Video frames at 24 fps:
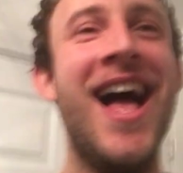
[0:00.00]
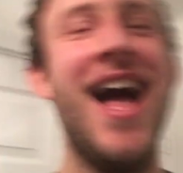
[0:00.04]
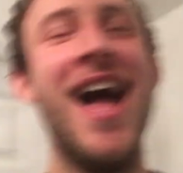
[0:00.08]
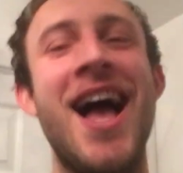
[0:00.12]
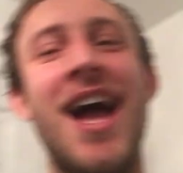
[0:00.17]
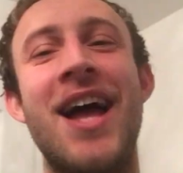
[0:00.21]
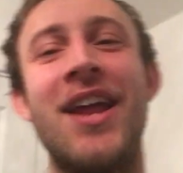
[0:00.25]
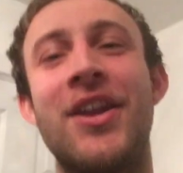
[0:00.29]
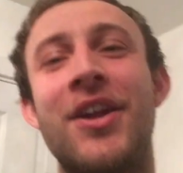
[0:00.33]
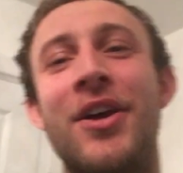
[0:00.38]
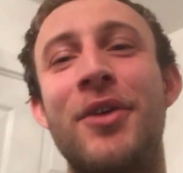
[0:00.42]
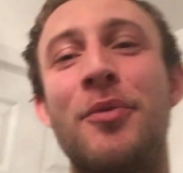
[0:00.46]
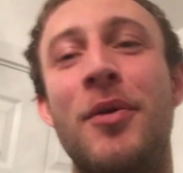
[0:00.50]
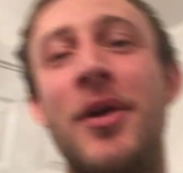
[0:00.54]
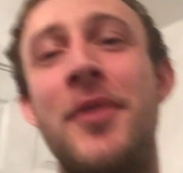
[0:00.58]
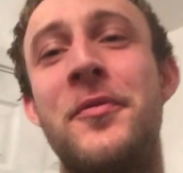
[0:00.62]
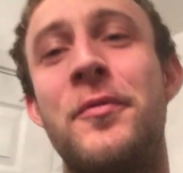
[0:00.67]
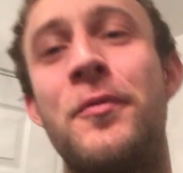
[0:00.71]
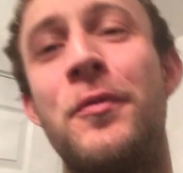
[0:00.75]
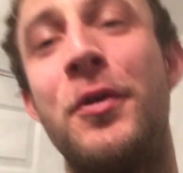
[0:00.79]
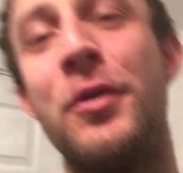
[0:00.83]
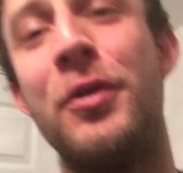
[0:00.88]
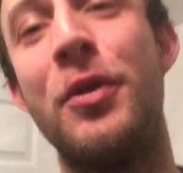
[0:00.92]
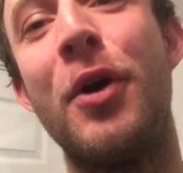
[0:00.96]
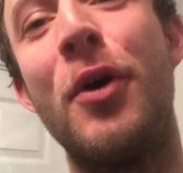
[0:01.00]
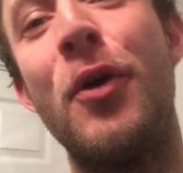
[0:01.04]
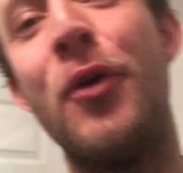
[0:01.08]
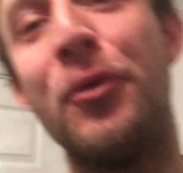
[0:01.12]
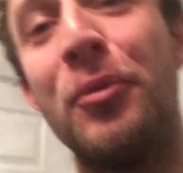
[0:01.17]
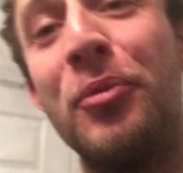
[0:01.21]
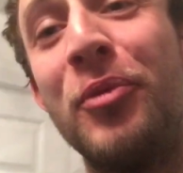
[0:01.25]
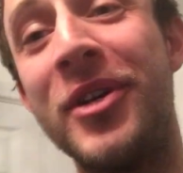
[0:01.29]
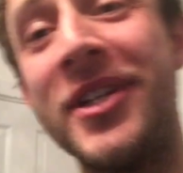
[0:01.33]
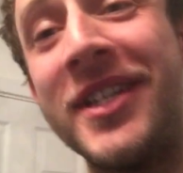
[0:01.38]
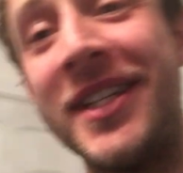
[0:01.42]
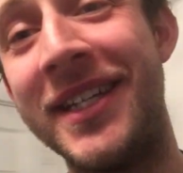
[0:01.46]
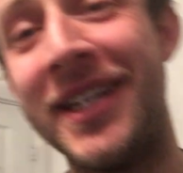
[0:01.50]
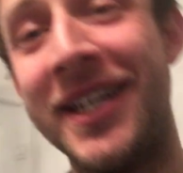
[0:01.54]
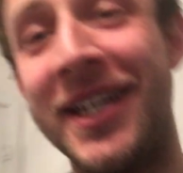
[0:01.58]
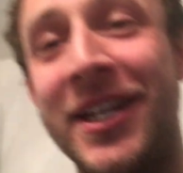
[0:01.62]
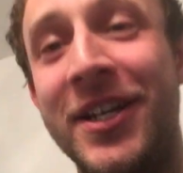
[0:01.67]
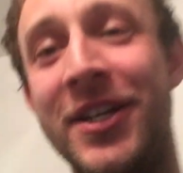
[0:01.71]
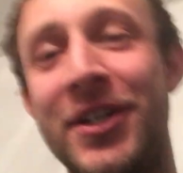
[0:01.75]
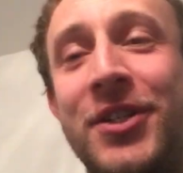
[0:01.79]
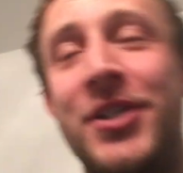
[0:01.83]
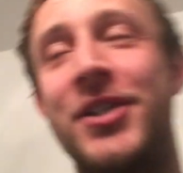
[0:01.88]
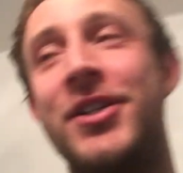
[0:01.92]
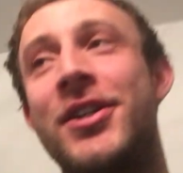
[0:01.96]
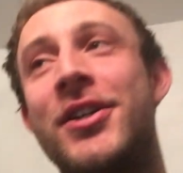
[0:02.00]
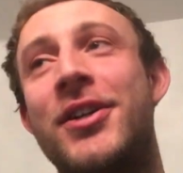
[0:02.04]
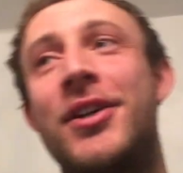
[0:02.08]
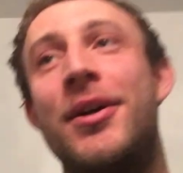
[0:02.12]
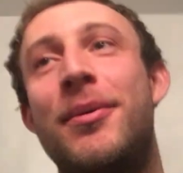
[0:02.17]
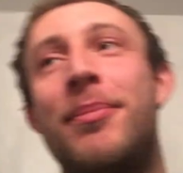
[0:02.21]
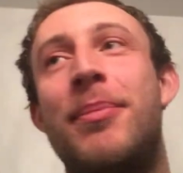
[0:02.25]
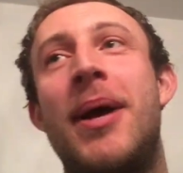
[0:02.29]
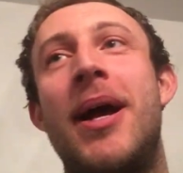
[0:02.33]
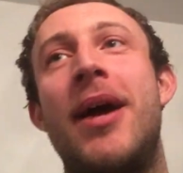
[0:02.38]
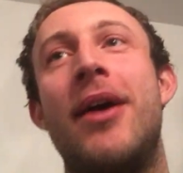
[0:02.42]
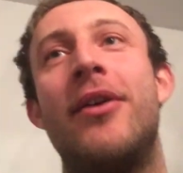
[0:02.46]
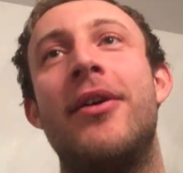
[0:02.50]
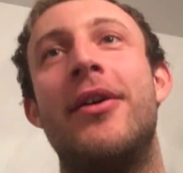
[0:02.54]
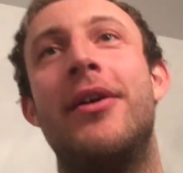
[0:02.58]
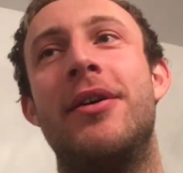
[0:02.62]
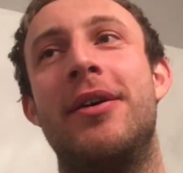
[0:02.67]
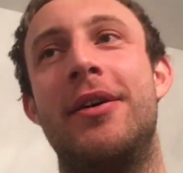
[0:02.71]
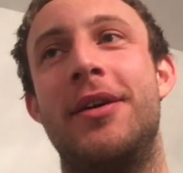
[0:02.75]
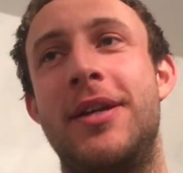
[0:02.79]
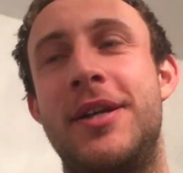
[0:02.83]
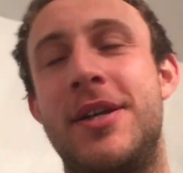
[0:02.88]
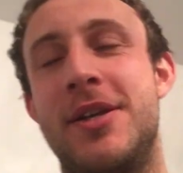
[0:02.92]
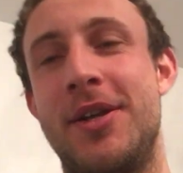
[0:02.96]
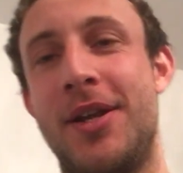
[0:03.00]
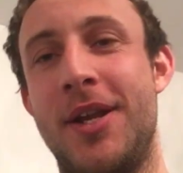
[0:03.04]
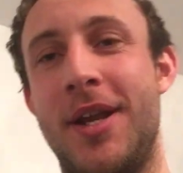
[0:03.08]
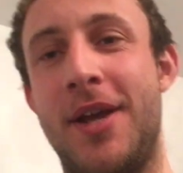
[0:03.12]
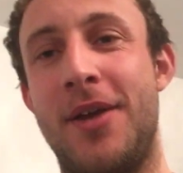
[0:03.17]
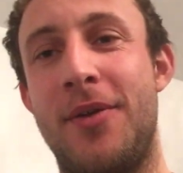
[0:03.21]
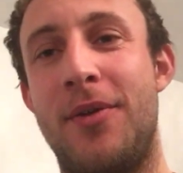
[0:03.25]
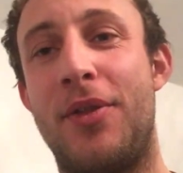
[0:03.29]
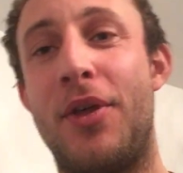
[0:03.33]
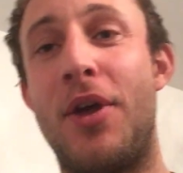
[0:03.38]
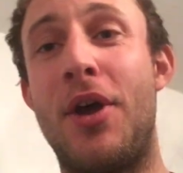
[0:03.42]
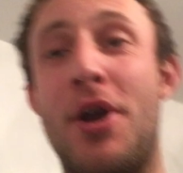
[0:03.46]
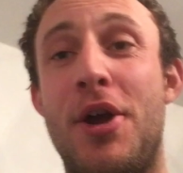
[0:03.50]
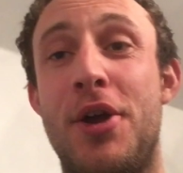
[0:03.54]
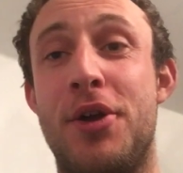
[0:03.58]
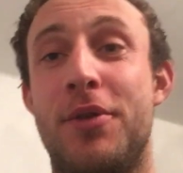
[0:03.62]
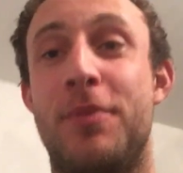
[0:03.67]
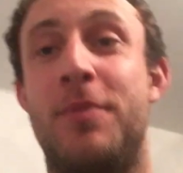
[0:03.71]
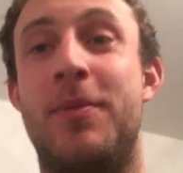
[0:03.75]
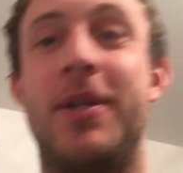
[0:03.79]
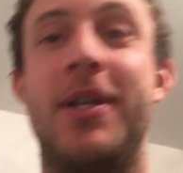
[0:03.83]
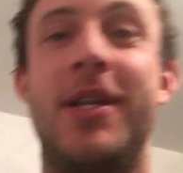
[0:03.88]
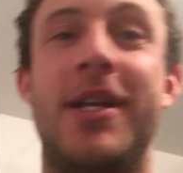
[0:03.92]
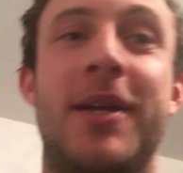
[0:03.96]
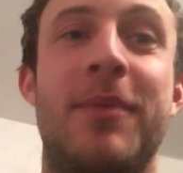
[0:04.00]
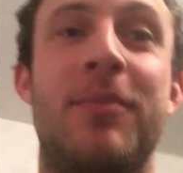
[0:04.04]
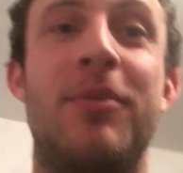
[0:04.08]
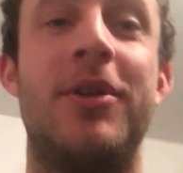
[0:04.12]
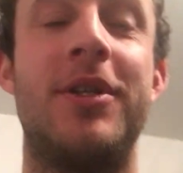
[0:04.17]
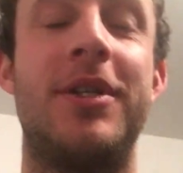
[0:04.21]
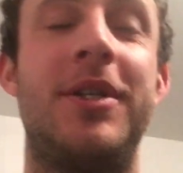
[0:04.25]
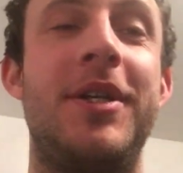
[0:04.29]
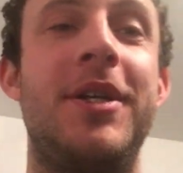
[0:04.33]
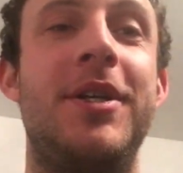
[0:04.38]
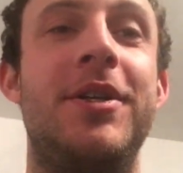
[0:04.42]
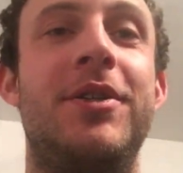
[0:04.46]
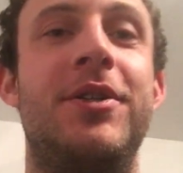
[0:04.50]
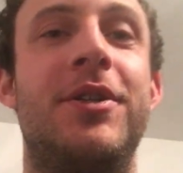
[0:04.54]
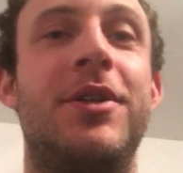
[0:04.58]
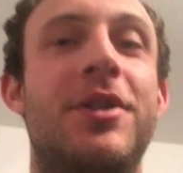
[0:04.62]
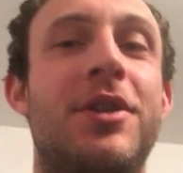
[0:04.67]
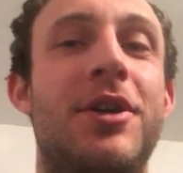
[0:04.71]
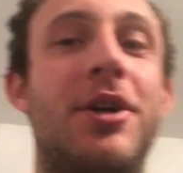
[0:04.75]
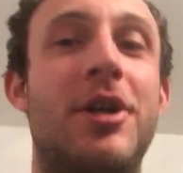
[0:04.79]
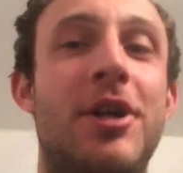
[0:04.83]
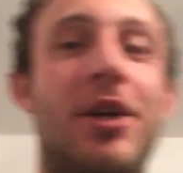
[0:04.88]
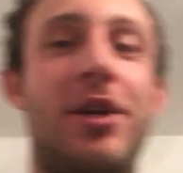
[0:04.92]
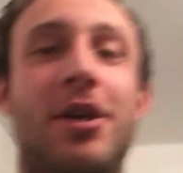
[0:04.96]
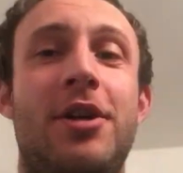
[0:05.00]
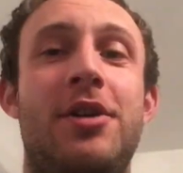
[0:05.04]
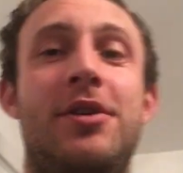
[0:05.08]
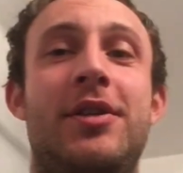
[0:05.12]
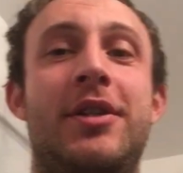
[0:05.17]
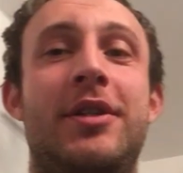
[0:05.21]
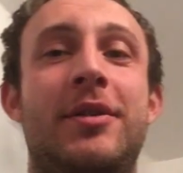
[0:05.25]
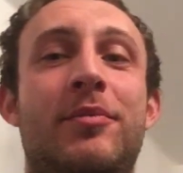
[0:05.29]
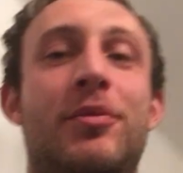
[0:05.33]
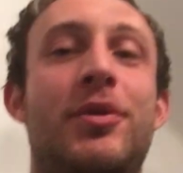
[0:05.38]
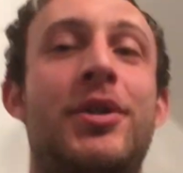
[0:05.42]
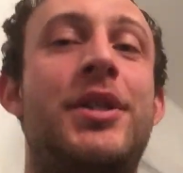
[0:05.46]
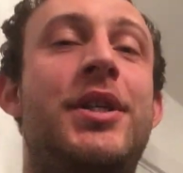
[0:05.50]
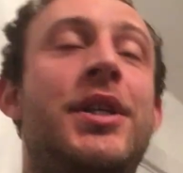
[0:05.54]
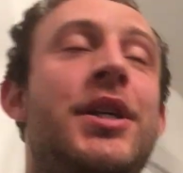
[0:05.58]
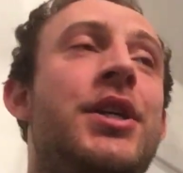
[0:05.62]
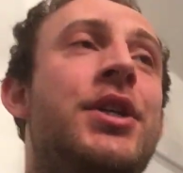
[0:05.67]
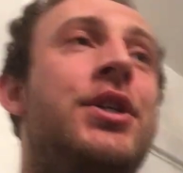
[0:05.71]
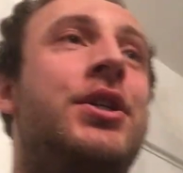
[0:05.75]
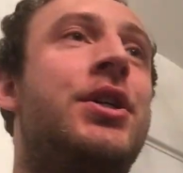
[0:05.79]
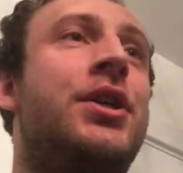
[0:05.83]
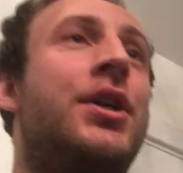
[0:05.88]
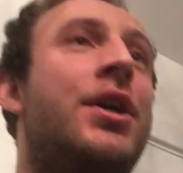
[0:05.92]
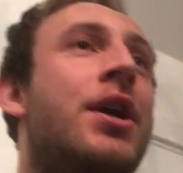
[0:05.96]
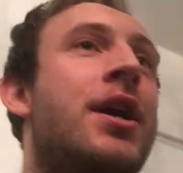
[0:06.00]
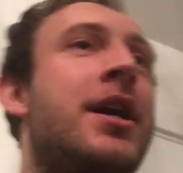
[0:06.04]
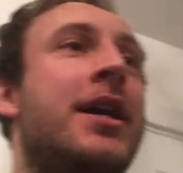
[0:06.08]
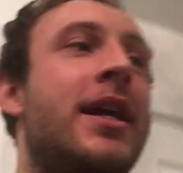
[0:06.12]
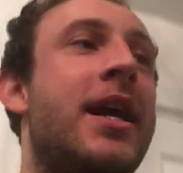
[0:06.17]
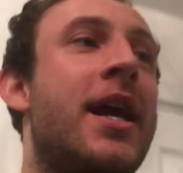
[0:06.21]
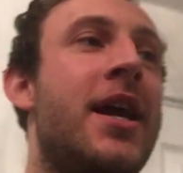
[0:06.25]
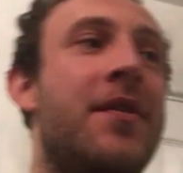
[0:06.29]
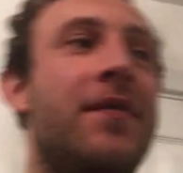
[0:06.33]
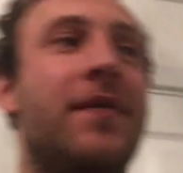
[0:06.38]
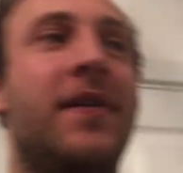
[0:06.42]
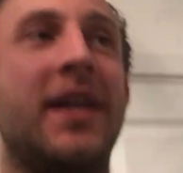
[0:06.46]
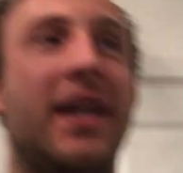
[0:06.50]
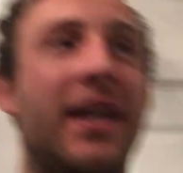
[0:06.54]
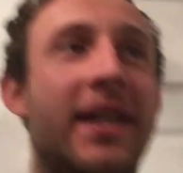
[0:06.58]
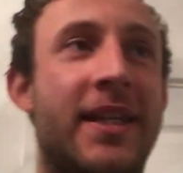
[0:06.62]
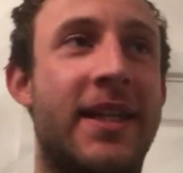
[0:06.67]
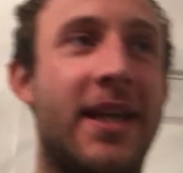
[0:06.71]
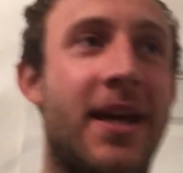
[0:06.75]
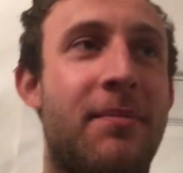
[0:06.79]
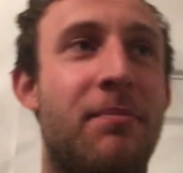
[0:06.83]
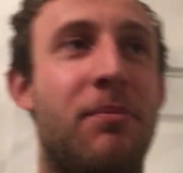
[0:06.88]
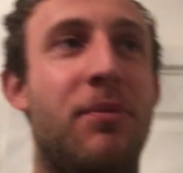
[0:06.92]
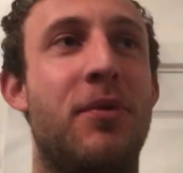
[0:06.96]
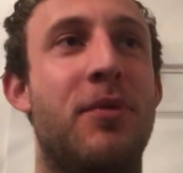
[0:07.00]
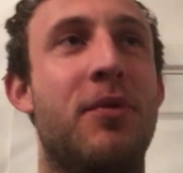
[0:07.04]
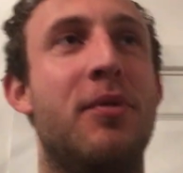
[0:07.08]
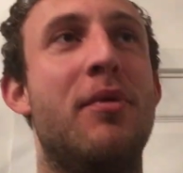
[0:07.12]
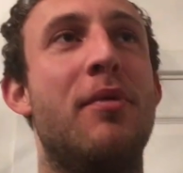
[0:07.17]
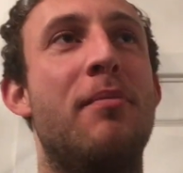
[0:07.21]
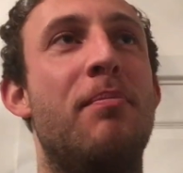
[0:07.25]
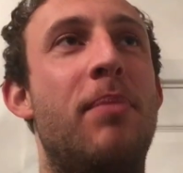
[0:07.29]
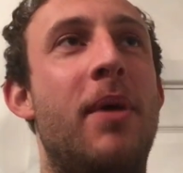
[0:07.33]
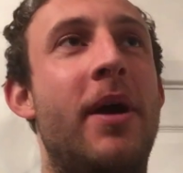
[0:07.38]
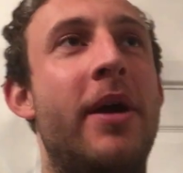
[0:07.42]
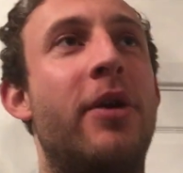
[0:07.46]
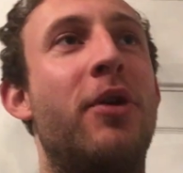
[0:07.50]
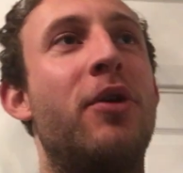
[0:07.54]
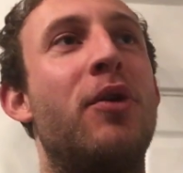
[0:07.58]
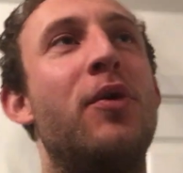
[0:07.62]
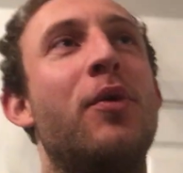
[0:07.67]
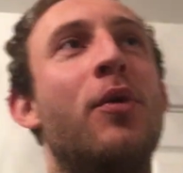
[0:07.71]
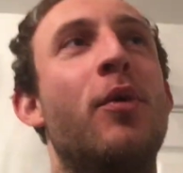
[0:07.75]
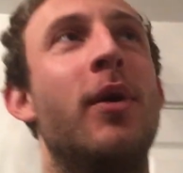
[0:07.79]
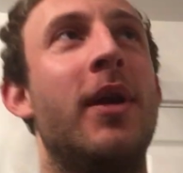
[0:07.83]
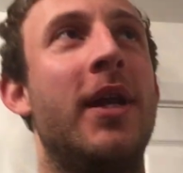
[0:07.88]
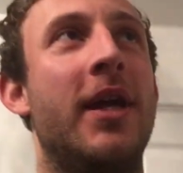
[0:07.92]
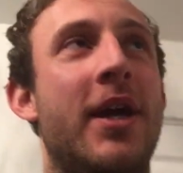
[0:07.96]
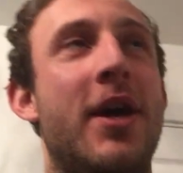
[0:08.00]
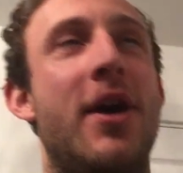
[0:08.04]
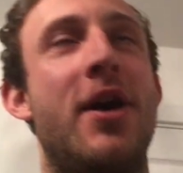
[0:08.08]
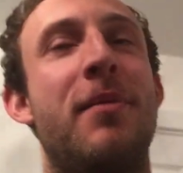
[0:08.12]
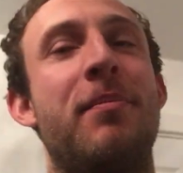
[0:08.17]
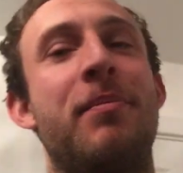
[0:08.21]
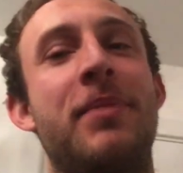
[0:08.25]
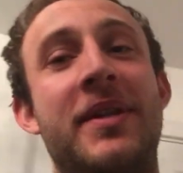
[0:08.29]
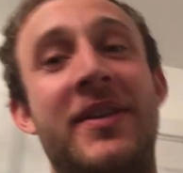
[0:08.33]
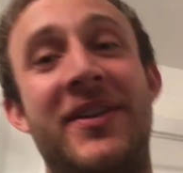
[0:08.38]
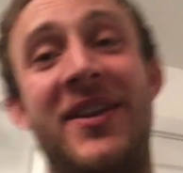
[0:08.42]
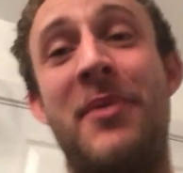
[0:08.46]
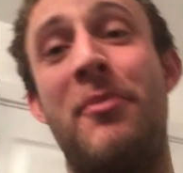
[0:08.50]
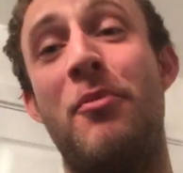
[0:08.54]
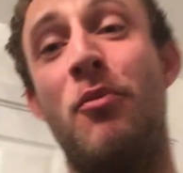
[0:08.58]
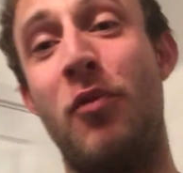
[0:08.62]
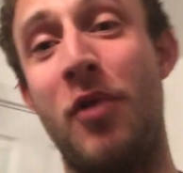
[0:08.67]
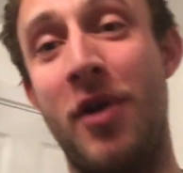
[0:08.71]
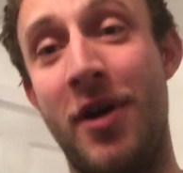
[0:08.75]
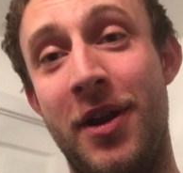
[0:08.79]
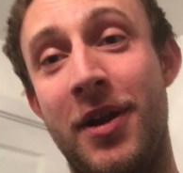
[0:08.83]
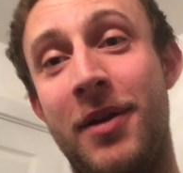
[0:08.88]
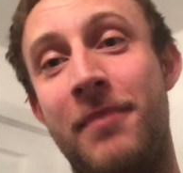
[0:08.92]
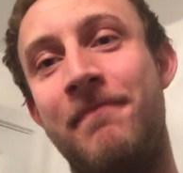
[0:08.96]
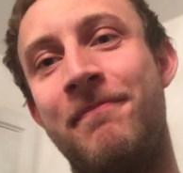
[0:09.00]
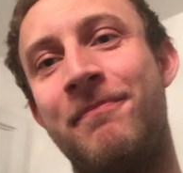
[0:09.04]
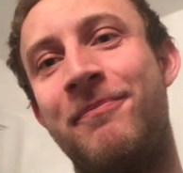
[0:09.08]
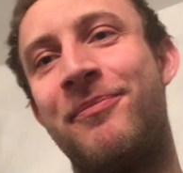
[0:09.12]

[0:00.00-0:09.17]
And I went through the whole procedure about, the opening procedure, the closing procedure. I gave an example by calling up someone.